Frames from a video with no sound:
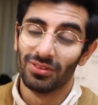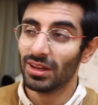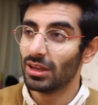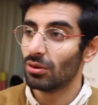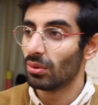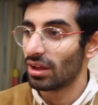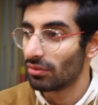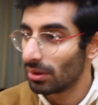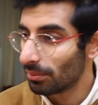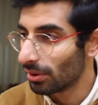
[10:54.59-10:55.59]
video,
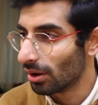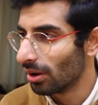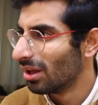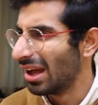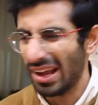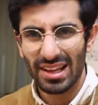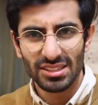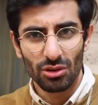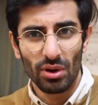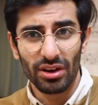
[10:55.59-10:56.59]
whatever, but I
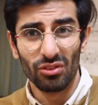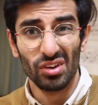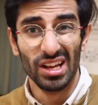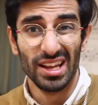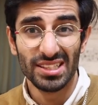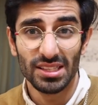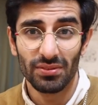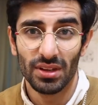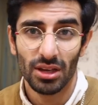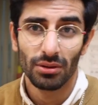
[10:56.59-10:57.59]
guess a quite realistic
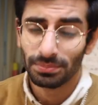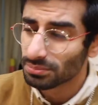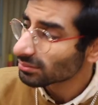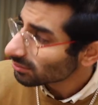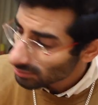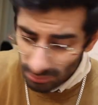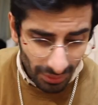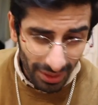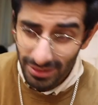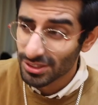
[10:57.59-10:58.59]
video
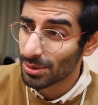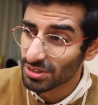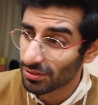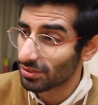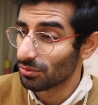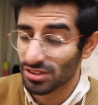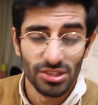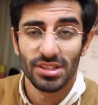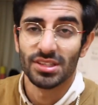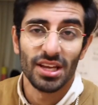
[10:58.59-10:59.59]
in terms of it was
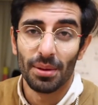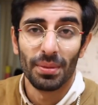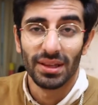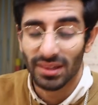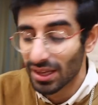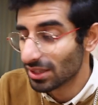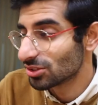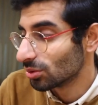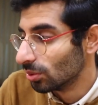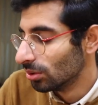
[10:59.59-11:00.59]
just, yeah, my day at
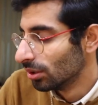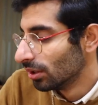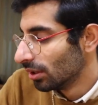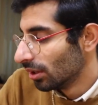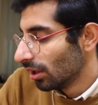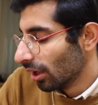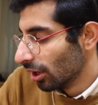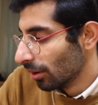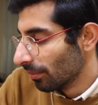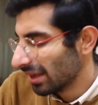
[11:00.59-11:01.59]
school.
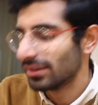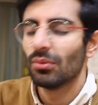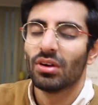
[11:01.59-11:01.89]
I did